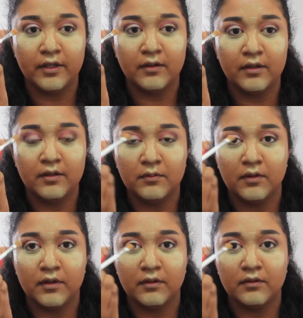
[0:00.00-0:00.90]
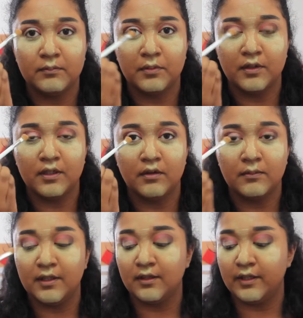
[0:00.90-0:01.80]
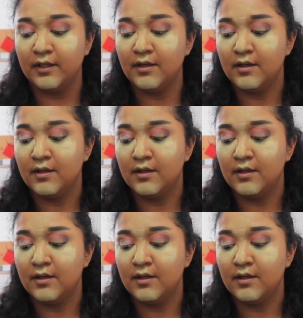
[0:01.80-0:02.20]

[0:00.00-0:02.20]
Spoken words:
area where I put it on my lid.